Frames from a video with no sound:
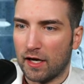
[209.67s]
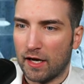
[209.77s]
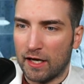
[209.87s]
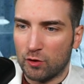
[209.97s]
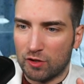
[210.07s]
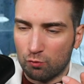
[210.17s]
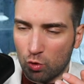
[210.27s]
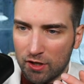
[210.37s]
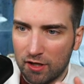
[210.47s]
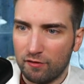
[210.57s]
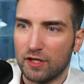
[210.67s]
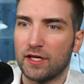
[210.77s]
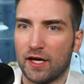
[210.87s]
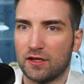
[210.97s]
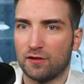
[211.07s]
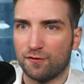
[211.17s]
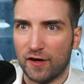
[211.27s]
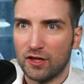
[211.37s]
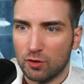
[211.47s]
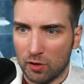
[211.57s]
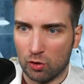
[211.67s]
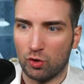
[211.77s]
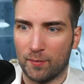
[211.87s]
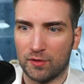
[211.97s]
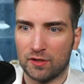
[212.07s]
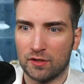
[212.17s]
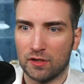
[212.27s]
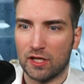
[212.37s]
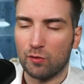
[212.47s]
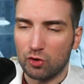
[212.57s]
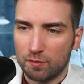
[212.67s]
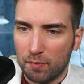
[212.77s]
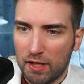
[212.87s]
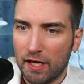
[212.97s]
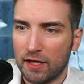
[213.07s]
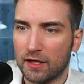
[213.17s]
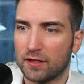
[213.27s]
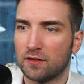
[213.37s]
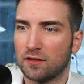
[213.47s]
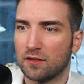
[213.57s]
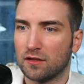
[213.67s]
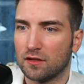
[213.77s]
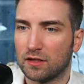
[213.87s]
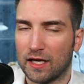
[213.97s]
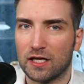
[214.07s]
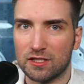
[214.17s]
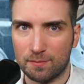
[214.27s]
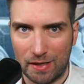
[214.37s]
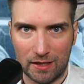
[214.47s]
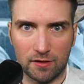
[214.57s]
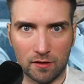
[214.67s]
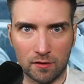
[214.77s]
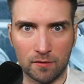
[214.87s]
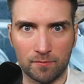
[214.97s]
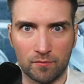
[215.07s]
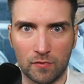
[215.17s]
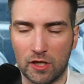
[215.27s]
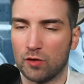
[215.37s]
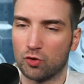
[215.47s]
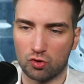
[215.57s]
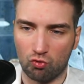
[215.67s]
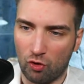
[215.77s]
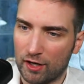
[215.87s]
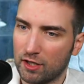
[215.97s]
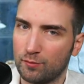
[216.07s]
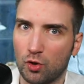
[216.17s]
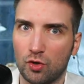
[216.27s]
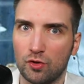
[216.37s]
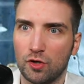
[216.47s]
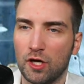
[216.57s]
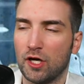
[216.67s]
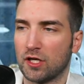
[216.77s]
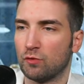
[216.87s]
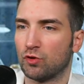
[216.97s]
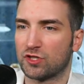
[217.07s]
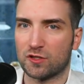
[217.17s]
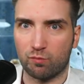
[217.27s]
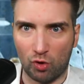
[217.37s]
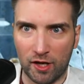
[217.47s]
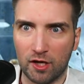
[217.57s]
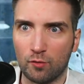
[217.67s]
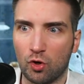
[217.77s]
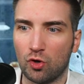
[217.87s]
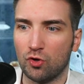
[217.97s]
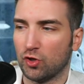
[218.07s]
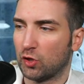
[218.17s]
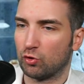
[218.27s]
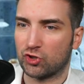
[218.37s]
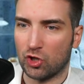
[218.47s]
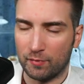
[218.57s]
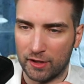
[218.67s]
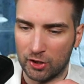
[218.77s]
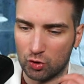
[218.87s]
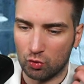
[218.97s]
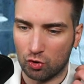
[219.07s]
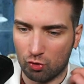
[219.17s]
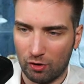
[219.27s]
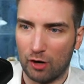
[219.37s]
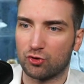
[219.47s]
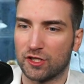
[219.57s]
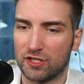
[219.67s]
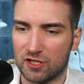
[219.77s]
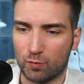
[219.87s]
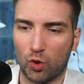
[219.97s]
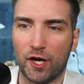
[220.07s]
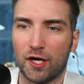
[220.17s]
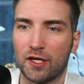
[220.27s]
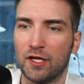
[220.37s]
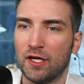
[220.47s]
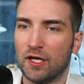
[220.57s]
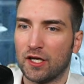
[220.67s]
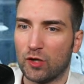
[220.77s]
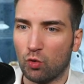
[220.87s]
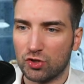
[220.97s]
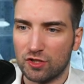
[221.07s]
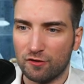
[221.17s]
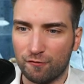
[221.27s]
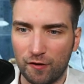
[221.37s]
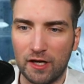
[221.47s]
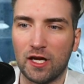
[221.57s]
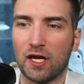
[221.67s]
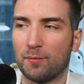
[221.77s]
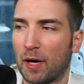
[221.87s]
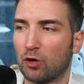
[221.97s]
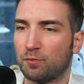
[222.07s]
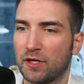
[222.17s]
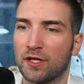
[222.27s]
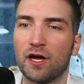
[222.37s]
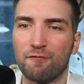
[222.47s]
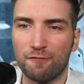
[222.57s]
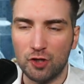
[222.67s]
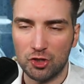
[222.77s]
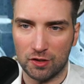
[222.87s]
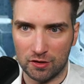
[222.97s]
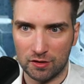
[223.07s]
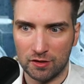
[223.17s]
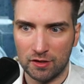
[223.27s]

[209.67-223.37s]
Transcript: And whenever he had the Phantom equipped, he was playing it like a Spectre. He was running more, he was spraying more, he was committing to crouch and spray. He wasn't thinking about being efficient.